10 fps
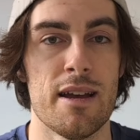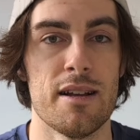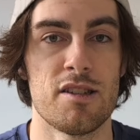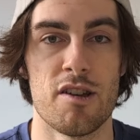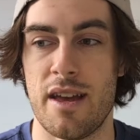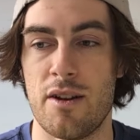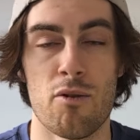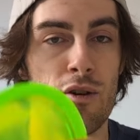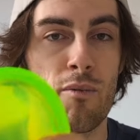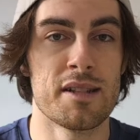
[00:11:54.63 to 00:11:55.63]
So then
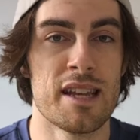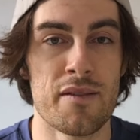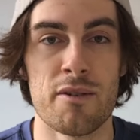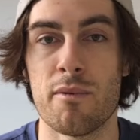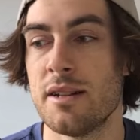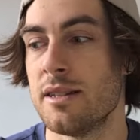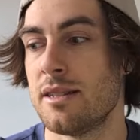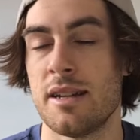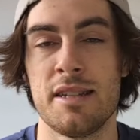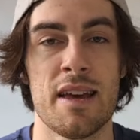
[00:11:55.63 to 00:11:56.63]
all the
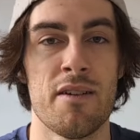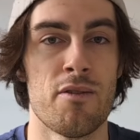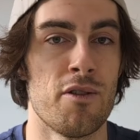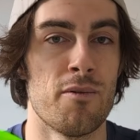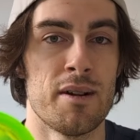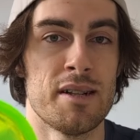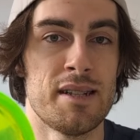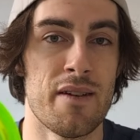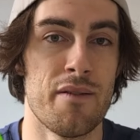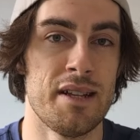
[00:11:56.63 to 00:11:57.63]
171s are together, all the
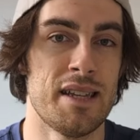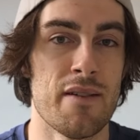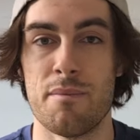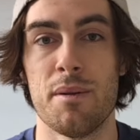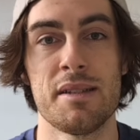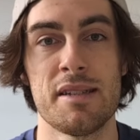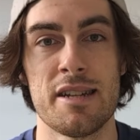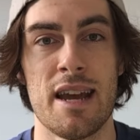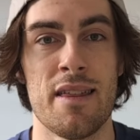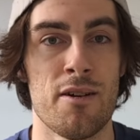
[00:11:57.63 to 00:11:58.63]
177 pluses are together,